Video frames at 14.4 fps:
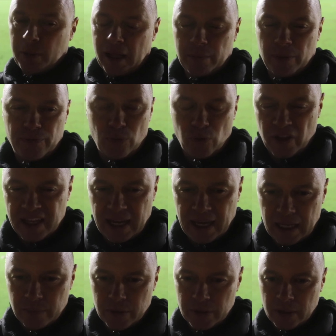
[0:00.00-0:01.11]
about that before the
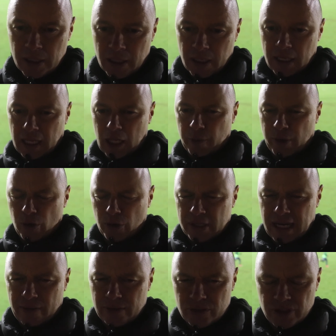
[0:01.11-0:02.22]
game, and a little bit
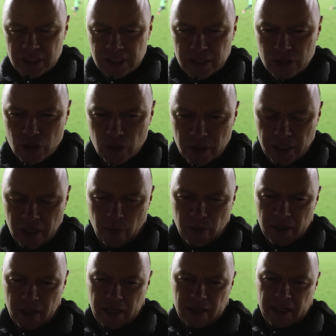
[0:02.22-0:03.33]
uncharacteristic in
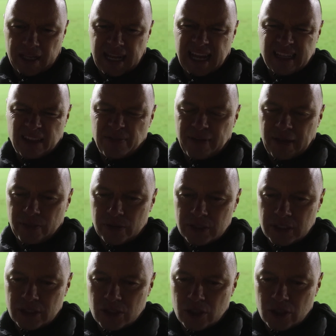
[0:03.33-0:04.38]
our defenders in